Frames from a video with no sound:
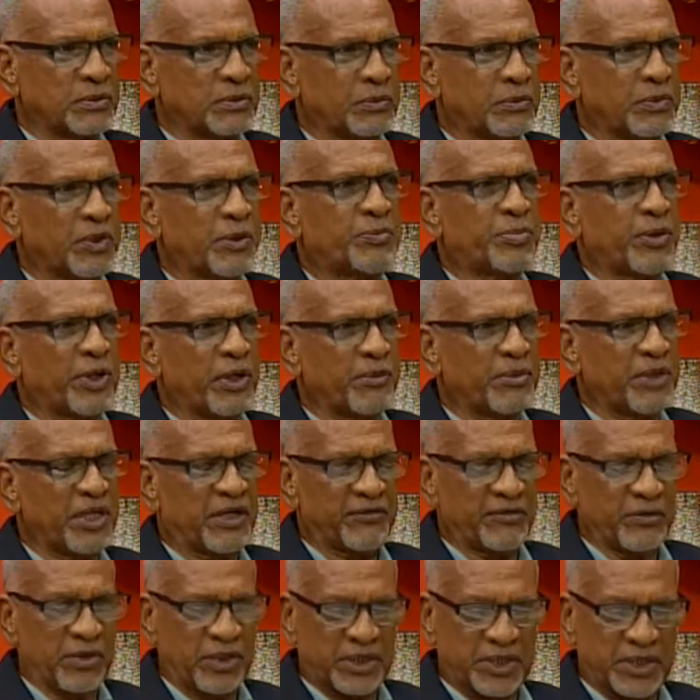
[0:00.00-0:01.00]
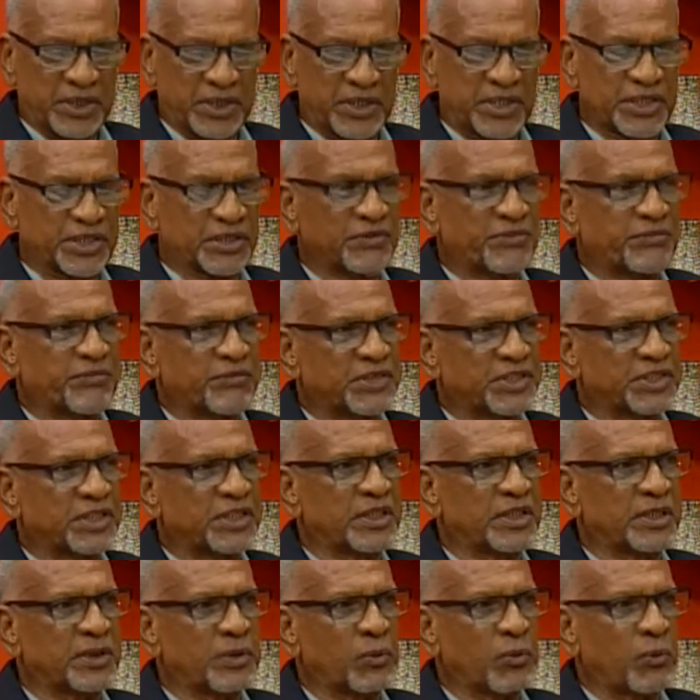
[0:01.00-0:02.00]
We probably have not done
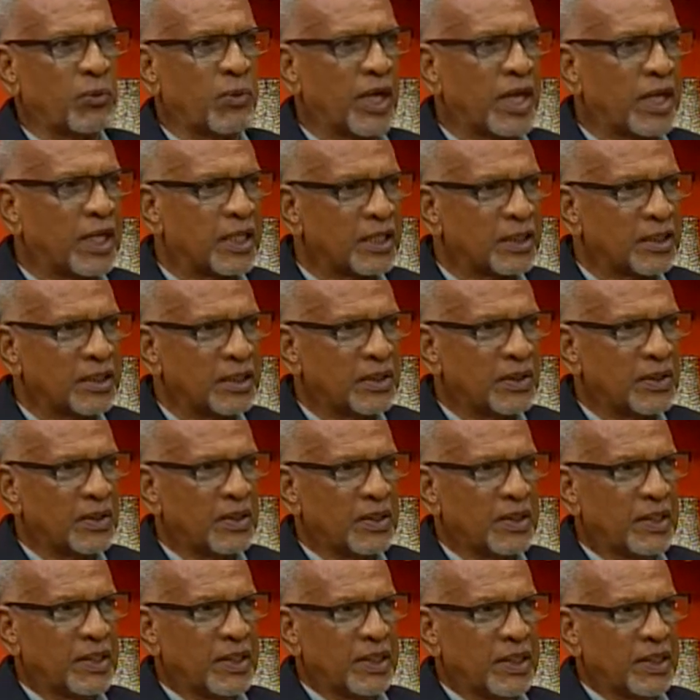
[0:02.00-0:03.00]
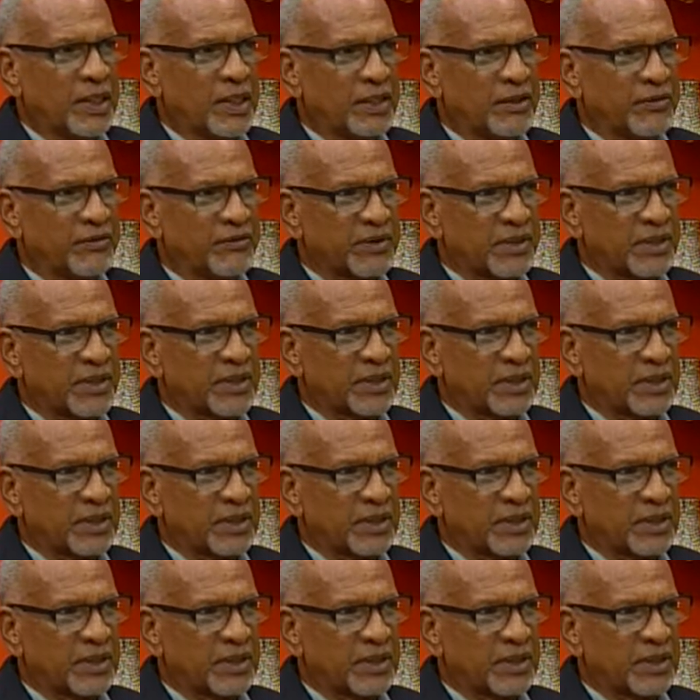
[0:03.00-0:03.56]
sufficiently well in